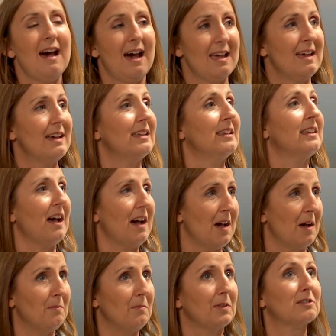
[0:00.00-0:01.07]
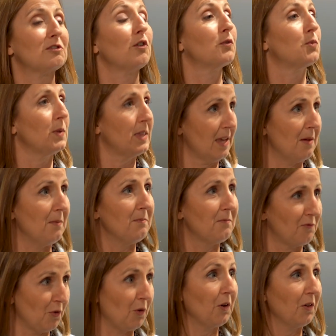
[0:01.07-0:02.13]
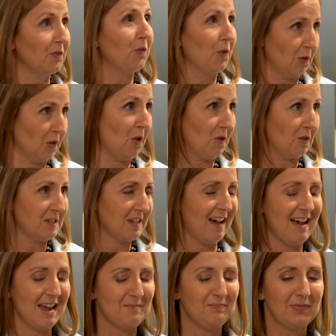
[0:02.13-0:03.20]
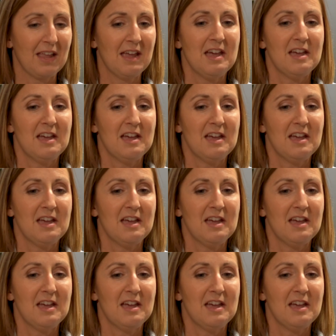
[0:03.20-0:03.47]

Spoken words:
I had served with him for a long time.